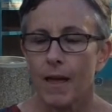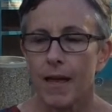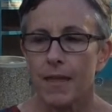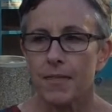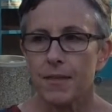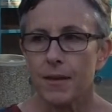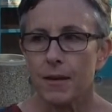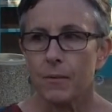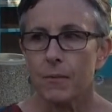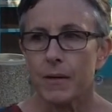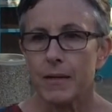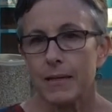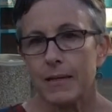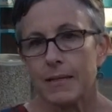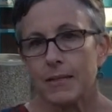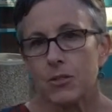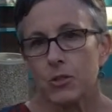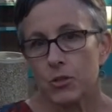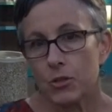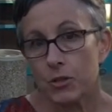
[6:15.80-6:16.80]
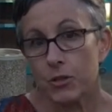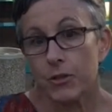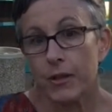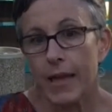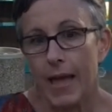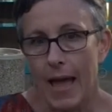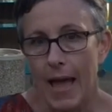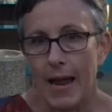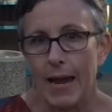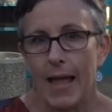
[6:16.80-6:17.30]
I think we need to look
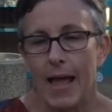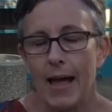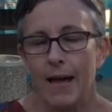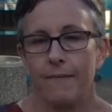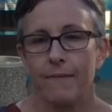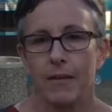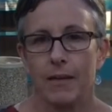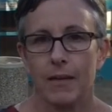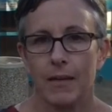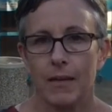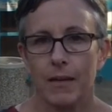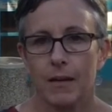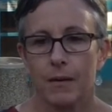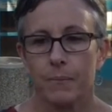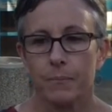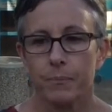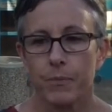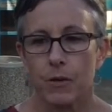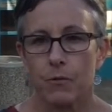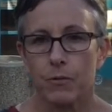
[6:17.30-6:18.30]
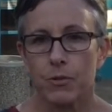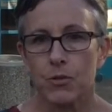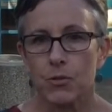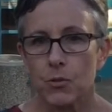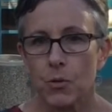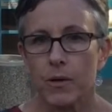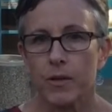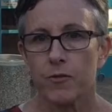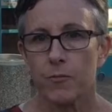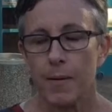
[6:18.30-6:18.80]
at having
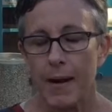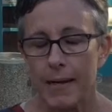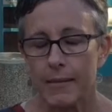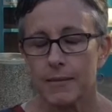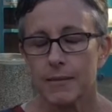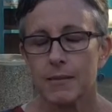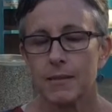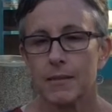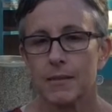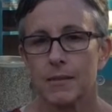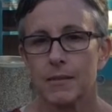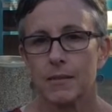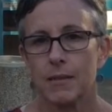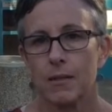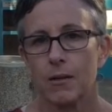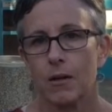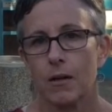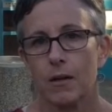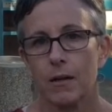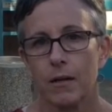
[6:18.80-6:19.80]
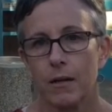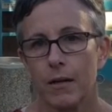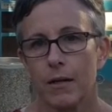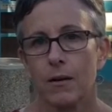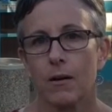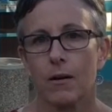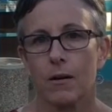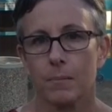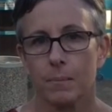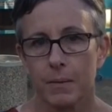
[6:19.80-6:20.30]
restorative practices in
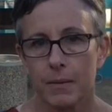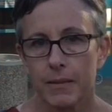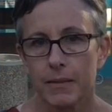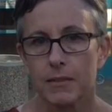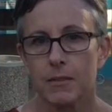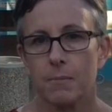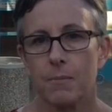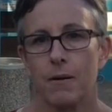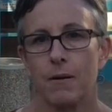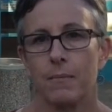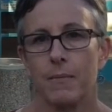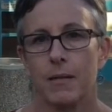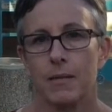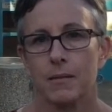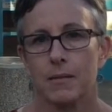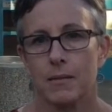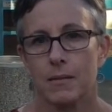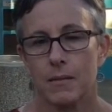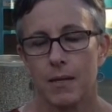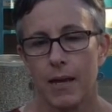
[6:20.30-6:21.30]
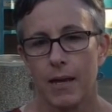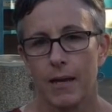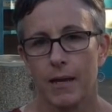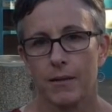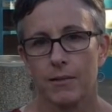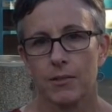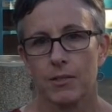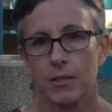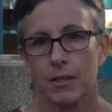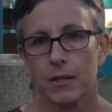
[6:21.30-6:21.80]
our police departments
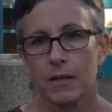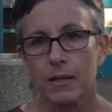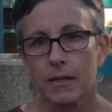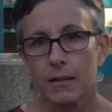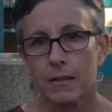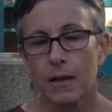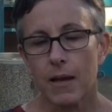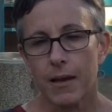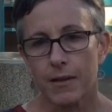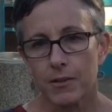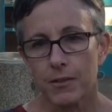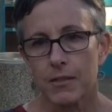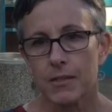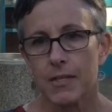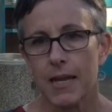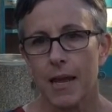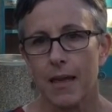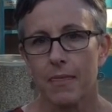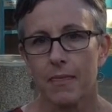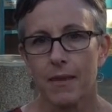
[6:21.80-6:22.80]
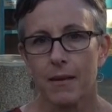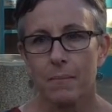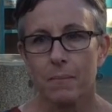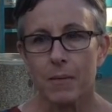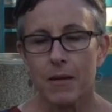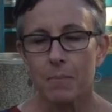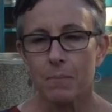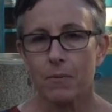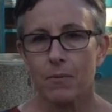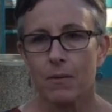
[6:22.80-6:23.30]
and understand that
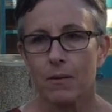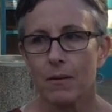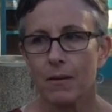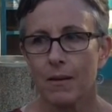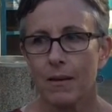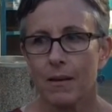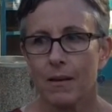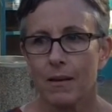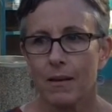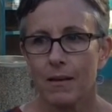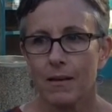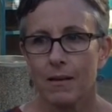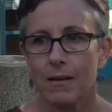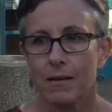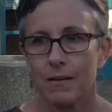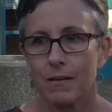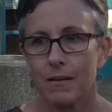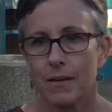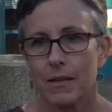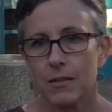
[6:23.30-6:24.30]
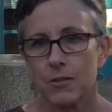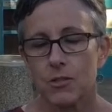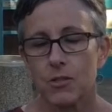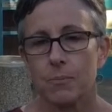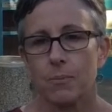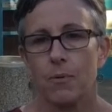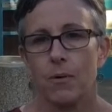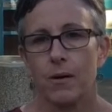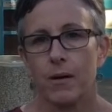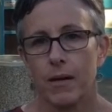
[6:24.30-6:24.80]
people need
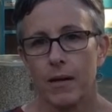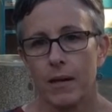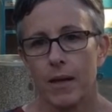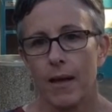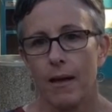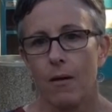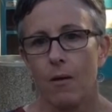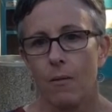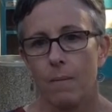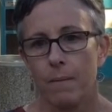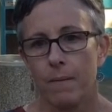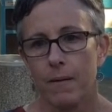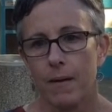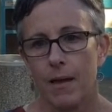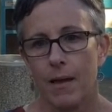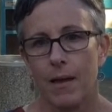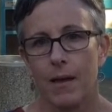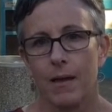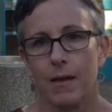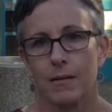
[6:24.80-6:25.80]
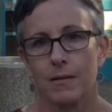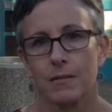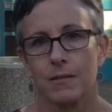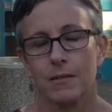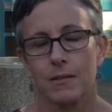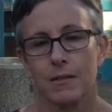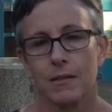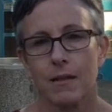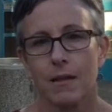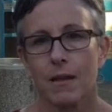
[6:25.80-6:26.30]
support and help, and
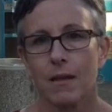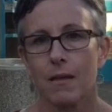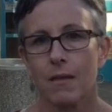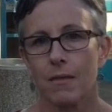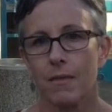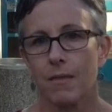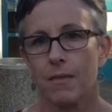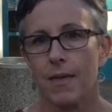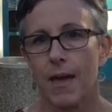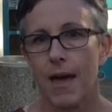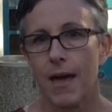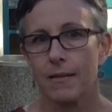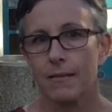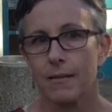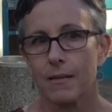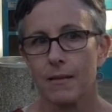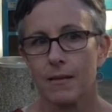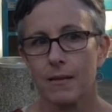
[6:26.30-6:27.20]
that